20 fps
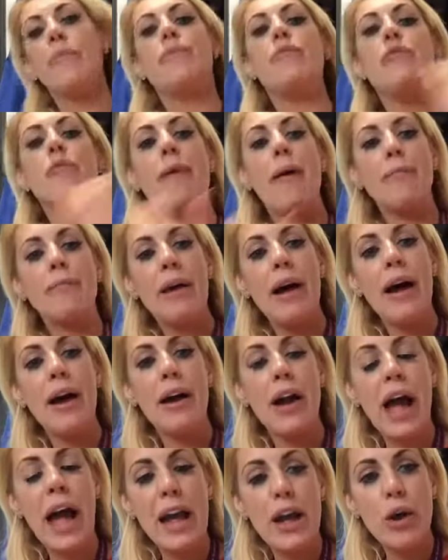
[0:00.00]
Remember, an
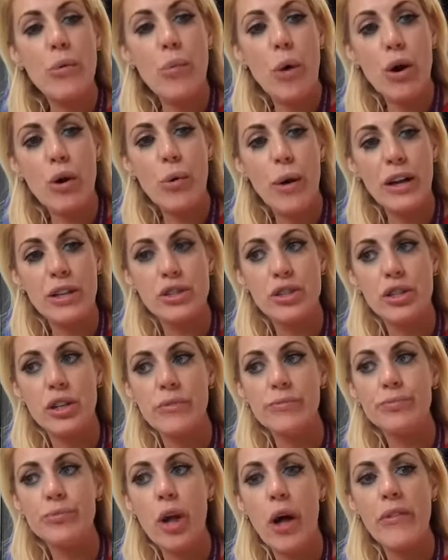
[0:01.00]
AO1
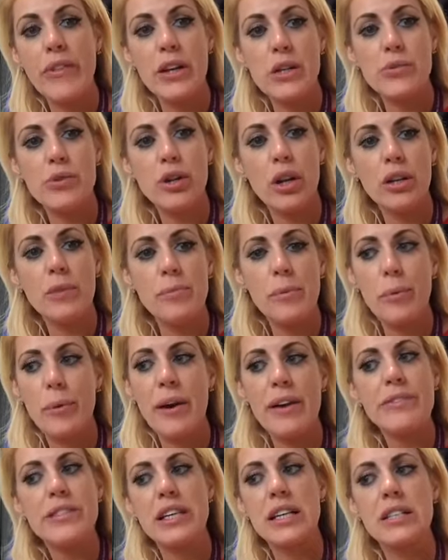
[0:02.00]
question on this would only be
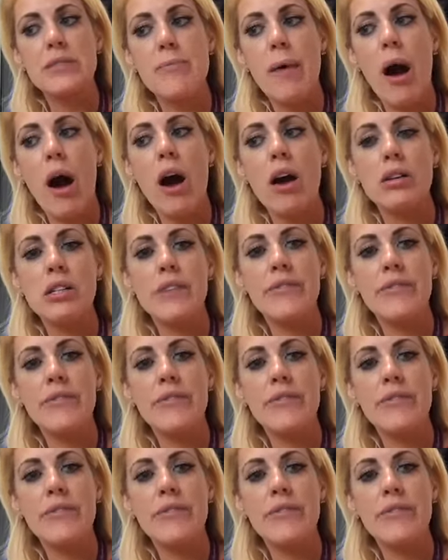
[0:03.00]
worth 6 marks.